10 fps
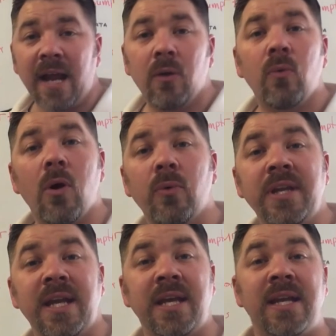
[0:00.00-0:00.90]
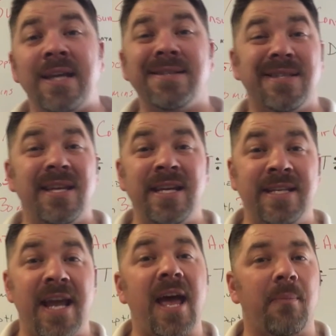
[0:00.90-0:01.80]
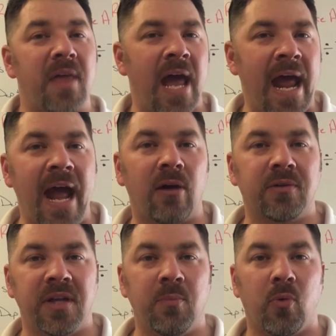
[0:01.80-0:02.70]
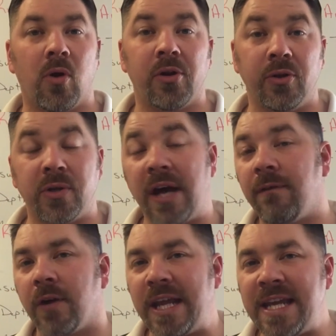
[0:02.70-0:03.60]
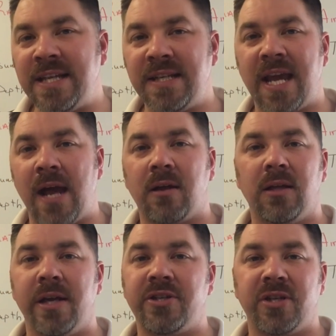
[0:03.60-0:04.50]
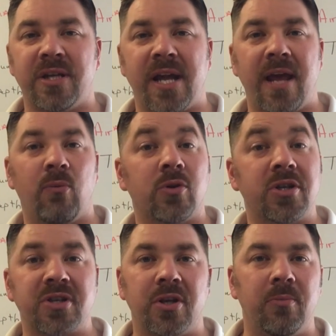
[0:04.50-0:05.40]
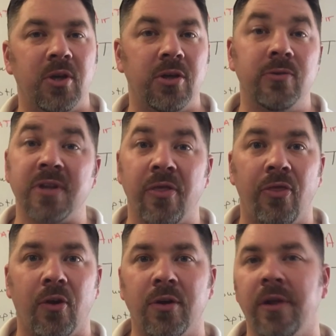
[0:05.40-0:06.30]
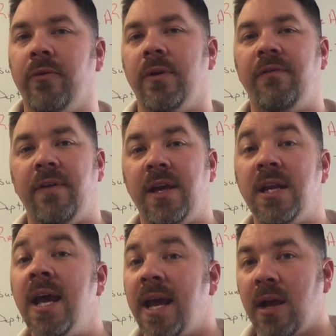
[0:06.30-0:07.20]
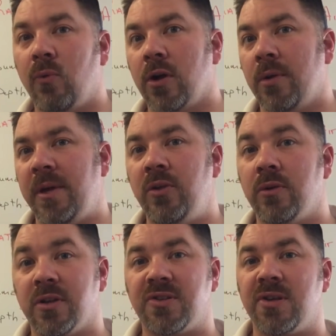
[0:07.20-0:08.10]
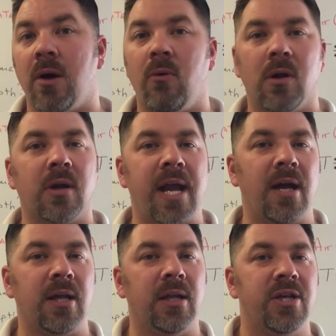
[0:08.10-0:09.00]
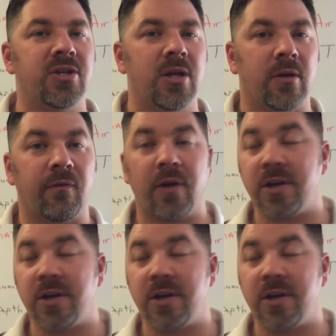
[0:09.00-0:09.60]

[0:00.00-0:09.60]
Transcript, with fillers: now what we need is the depth. How deep were you? Now for easy calculation today, we're just going to be using 33 feet and we're going to be doing a saltwater calculation, not a